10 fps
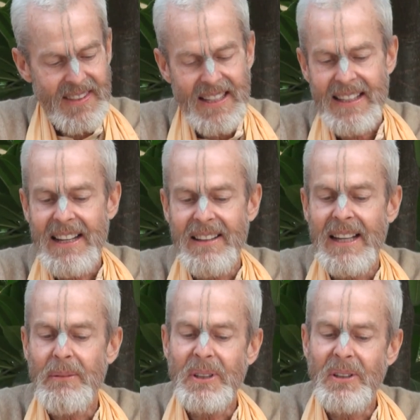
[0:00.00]
And
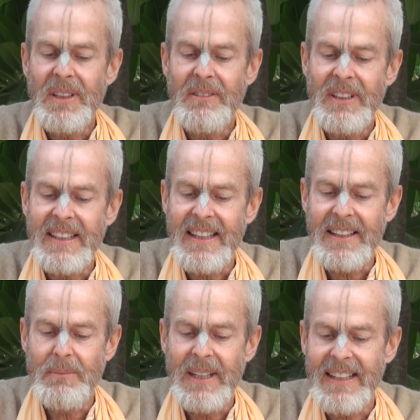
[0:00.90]
that we already read, how
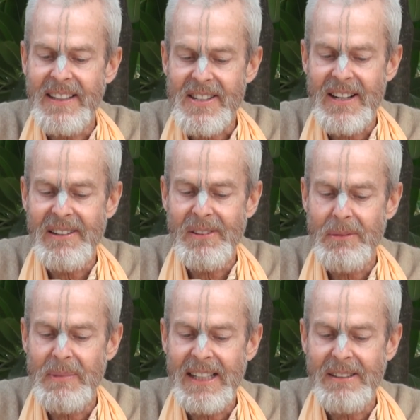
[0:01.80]
the mind is
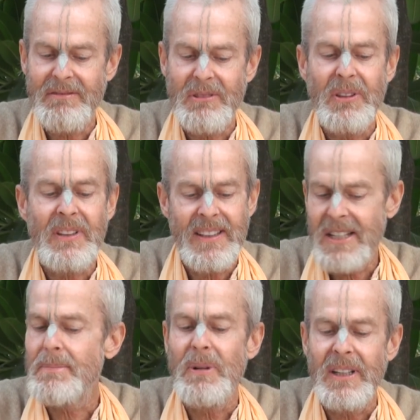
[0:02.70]
arguing back and forth. And
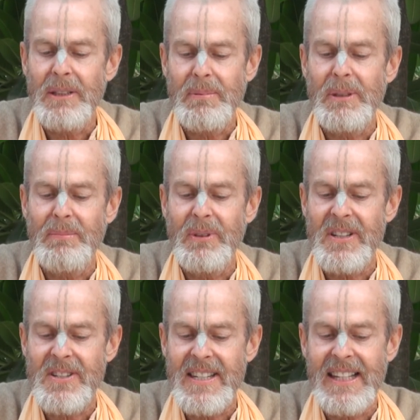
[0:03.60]
this part of the purport
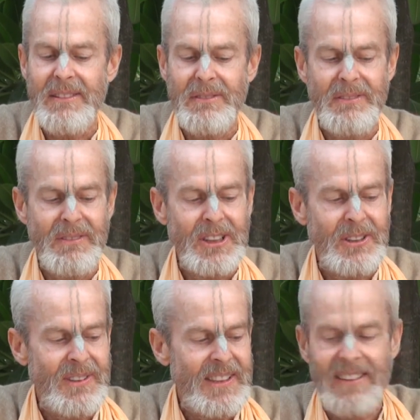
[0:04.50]
is taken from
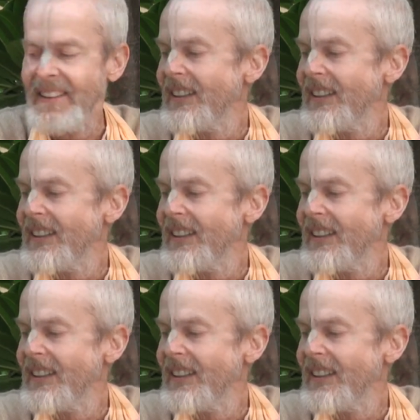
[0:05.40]
Vishnu.